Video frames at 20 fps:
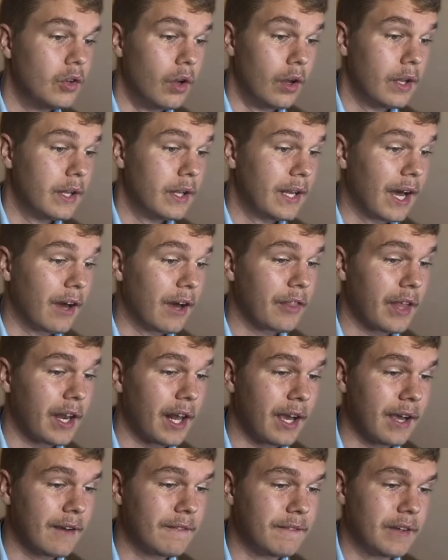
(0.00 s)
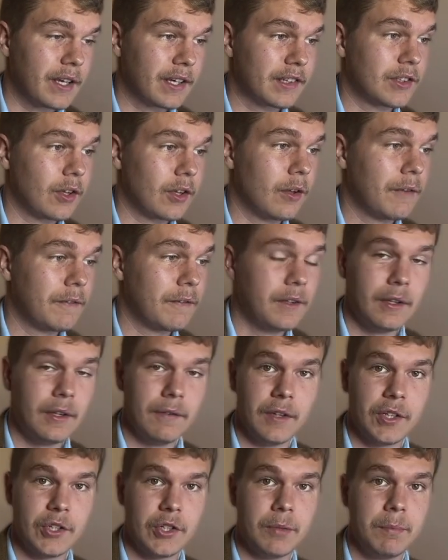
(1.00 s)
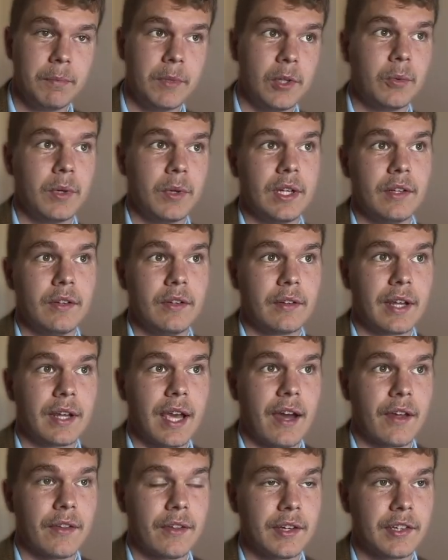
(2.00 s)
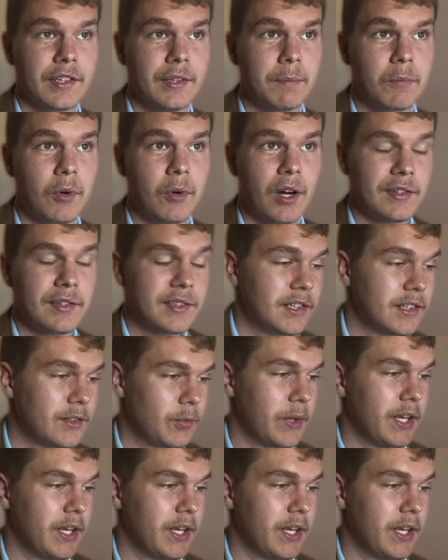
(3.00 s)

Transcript: now that I have fixed all of the division between Catholics and Protestants,